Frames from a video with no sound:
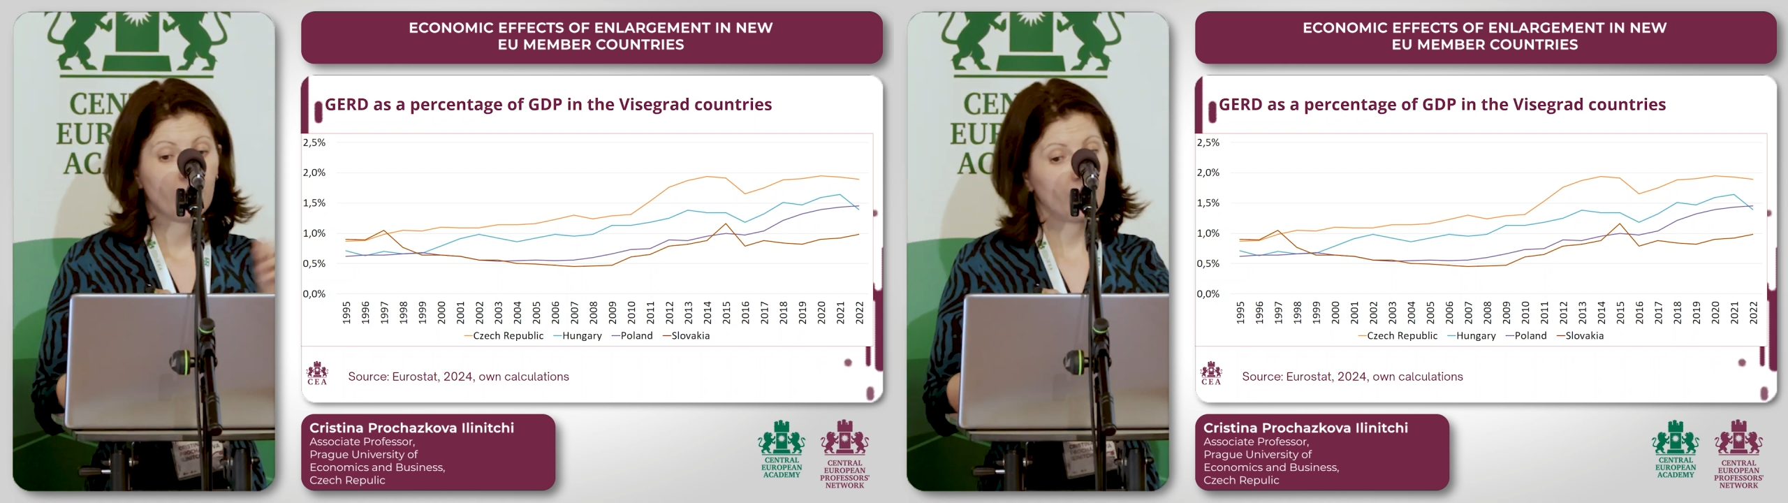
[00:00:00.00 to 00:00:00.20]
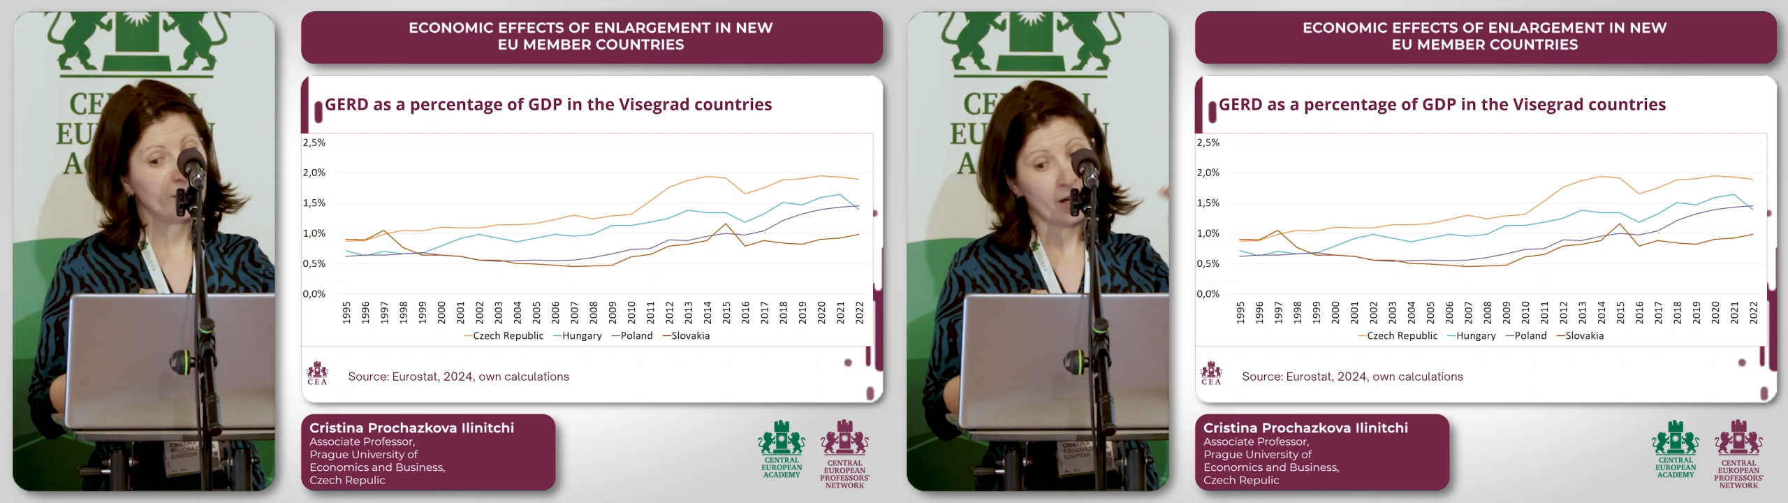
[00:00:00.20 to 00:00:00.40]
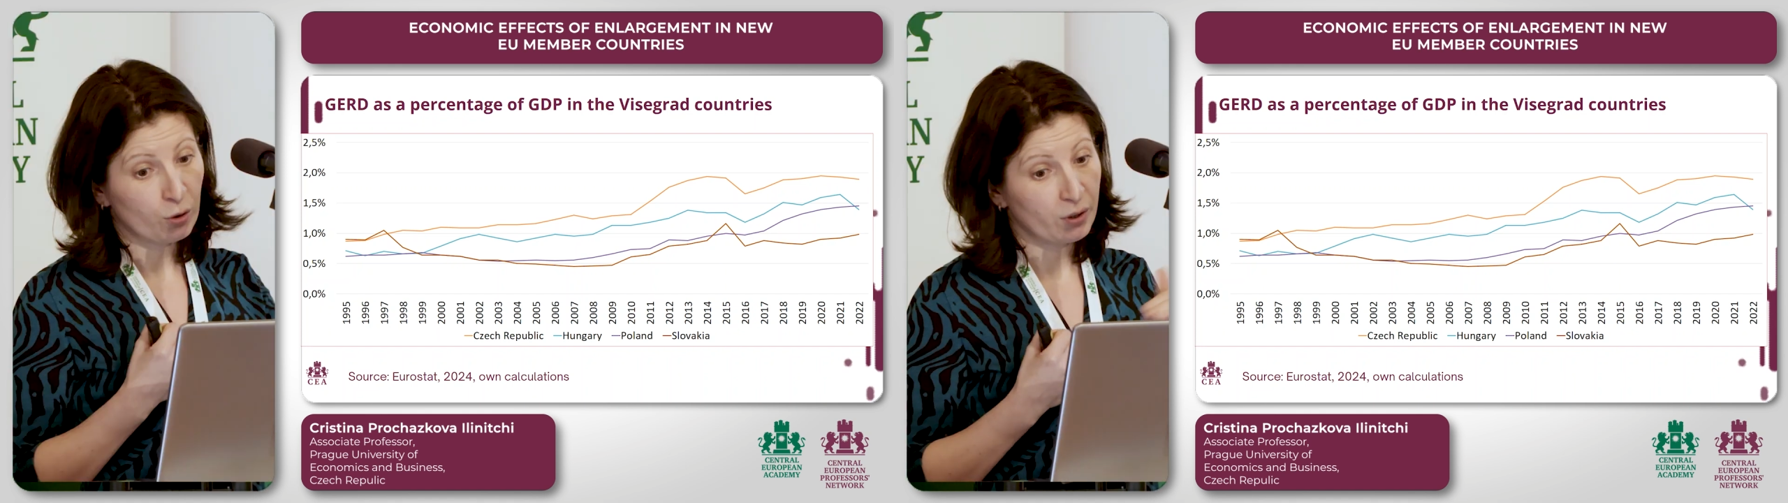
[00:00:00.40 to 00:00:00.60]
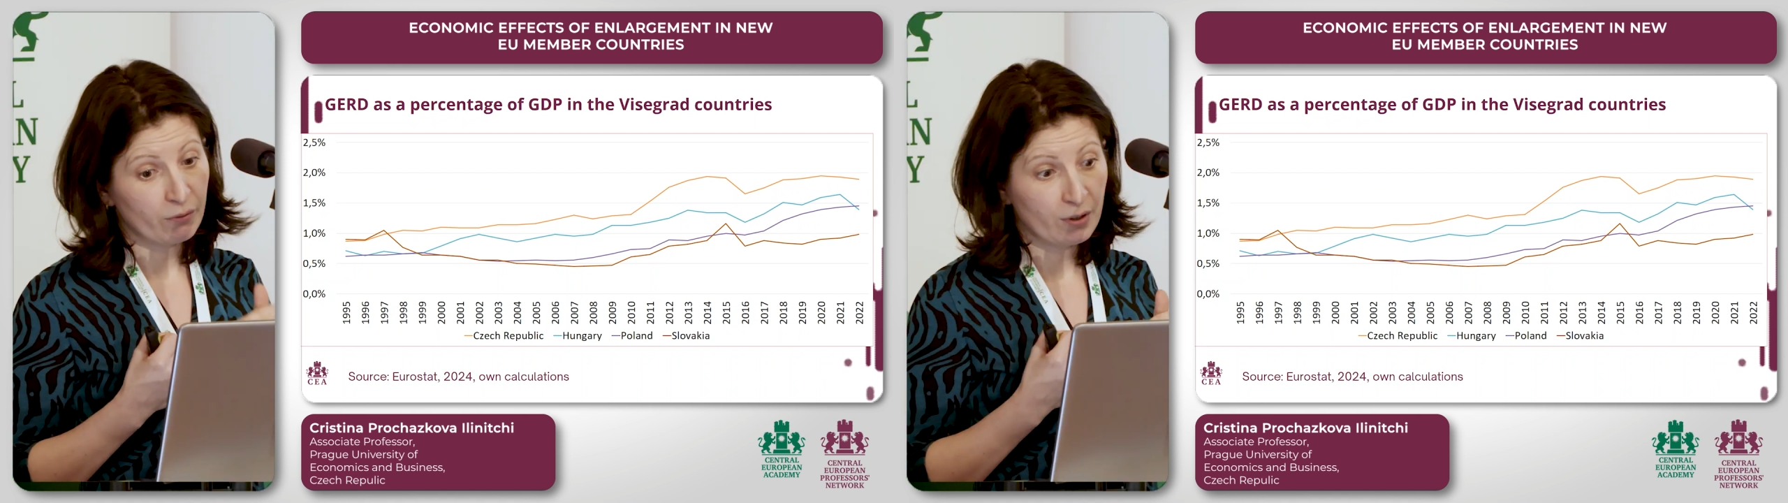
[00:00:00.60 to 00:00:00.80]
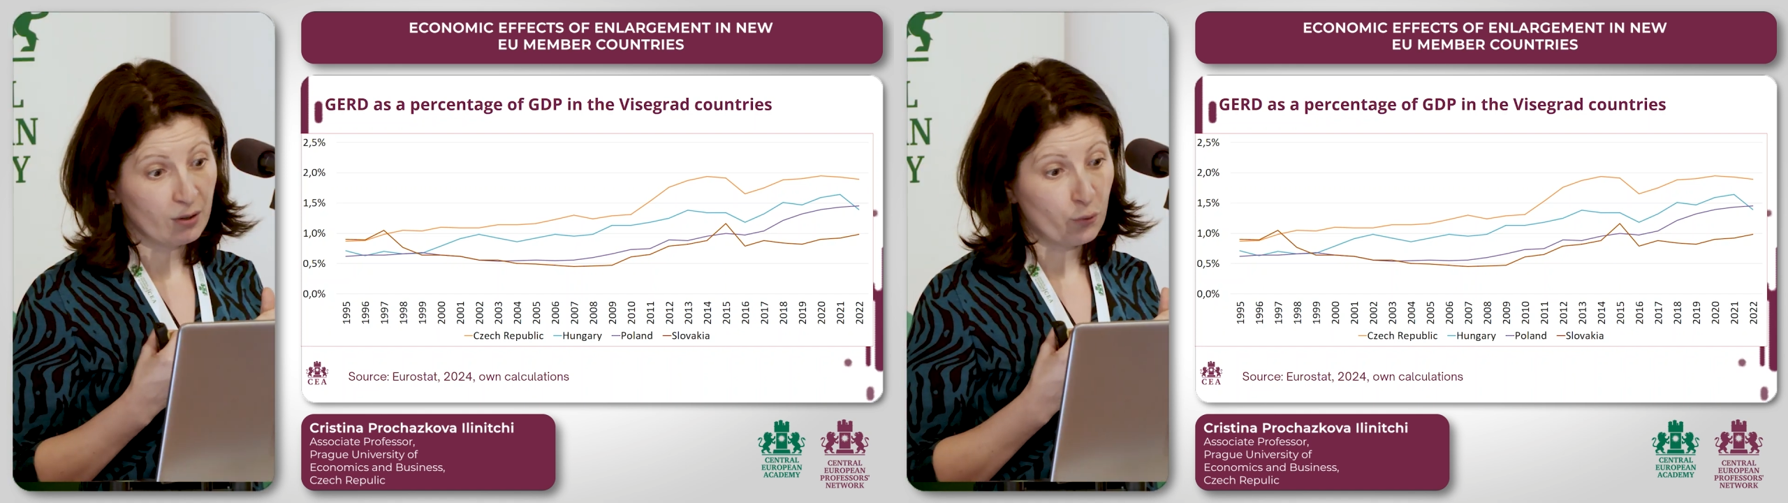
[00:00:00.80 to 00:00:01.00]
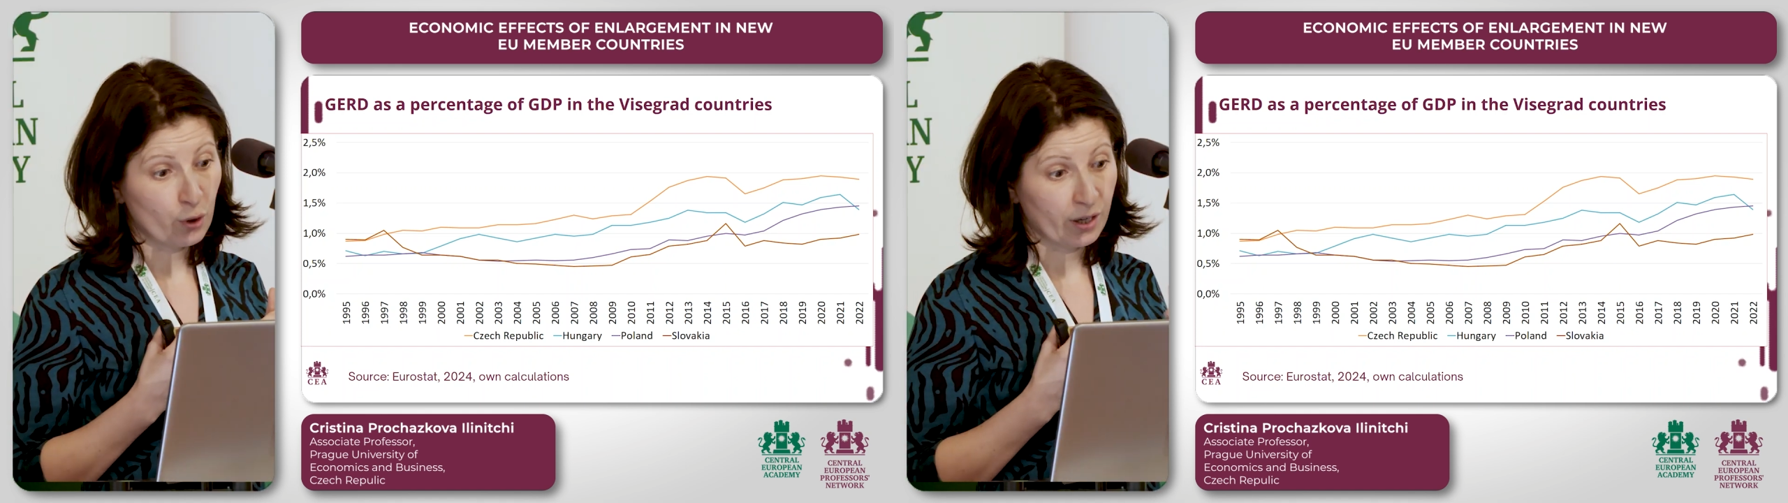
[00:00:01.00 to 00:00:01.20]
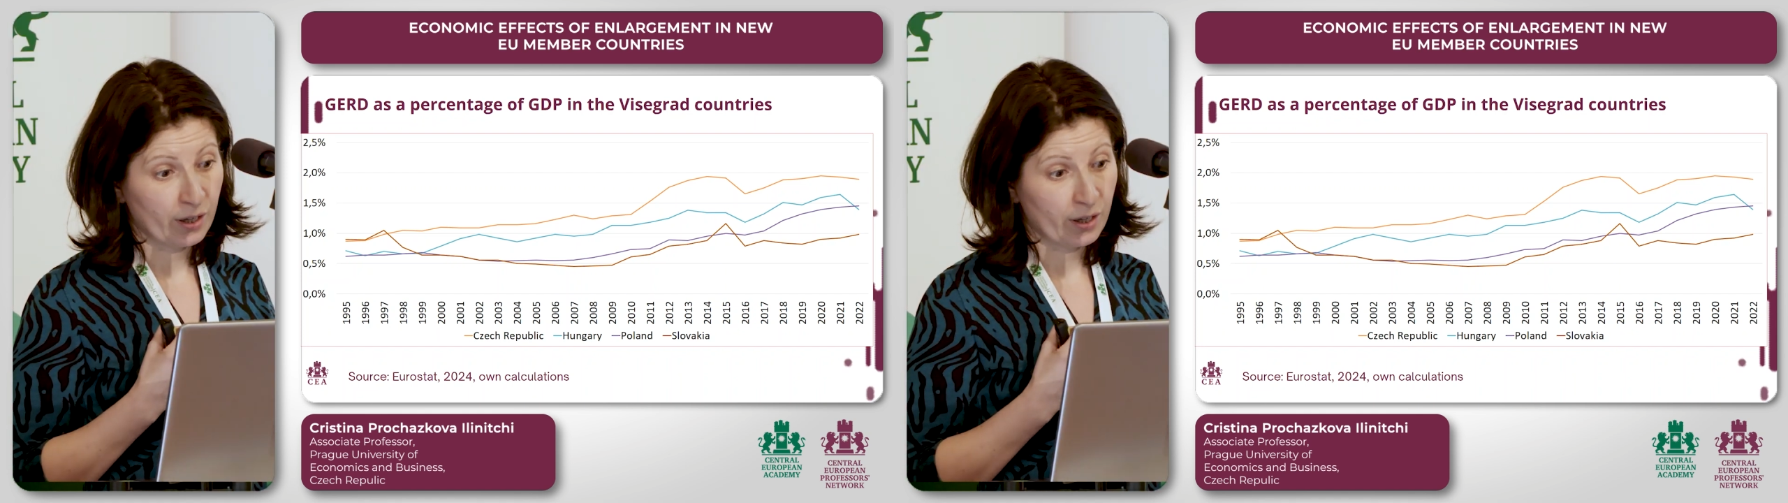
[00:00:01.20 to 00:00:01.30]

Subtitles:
None of the V4